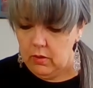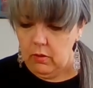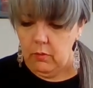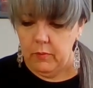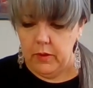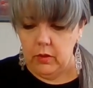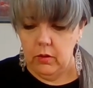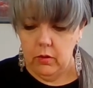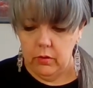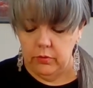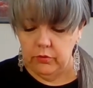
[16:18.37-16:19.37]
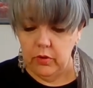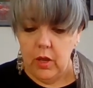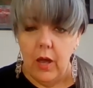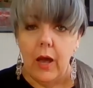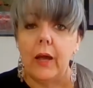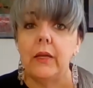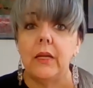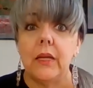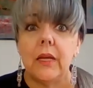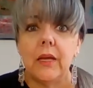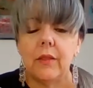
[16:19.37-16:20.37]
Oh my gosh. I
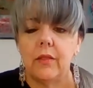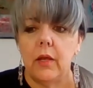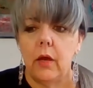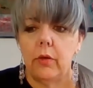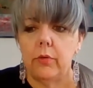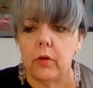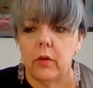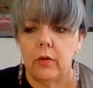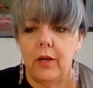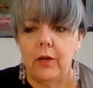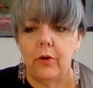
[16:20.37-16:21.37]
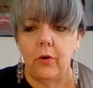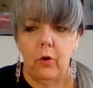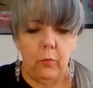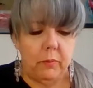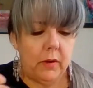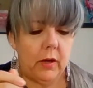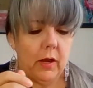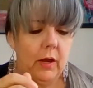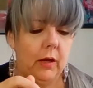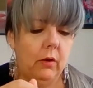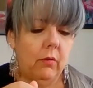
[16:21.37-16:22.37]
did get the other container open.
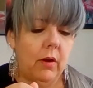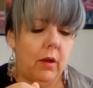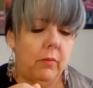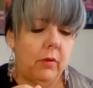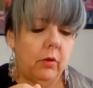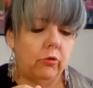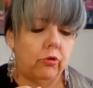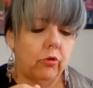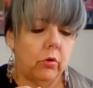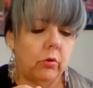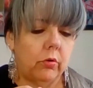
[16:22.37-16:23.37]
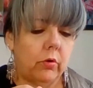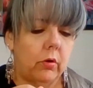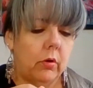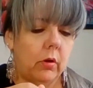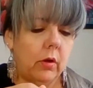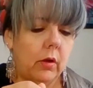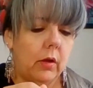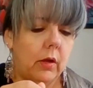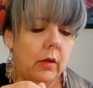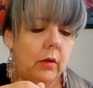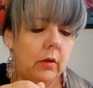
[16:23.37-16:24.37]
I had to grab a shirt.
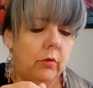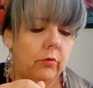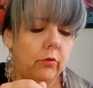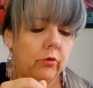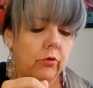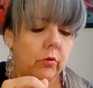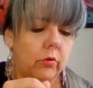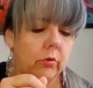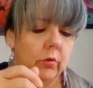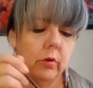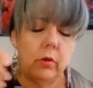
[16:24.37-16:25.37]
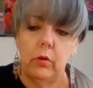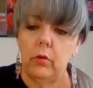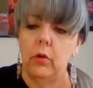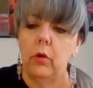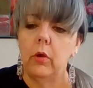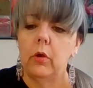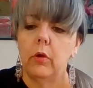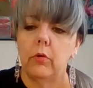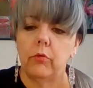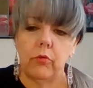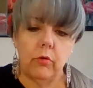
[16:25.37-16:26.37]
I had to use a shirt to
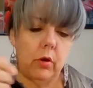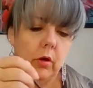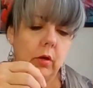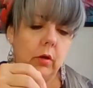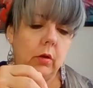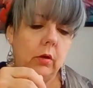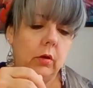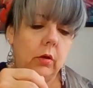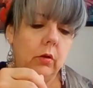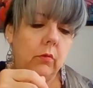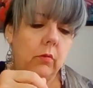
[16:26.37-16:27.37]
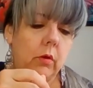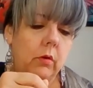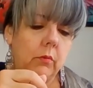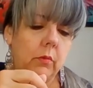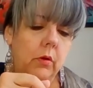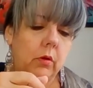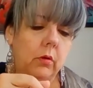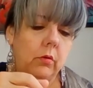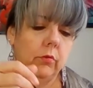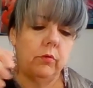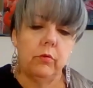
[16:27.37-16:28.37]
try and, you know what, I'm going
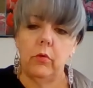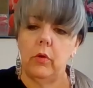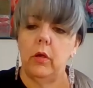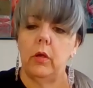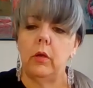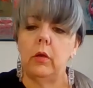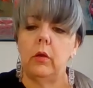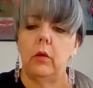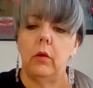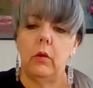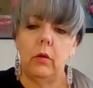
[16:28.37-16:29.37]
to just go ahead and,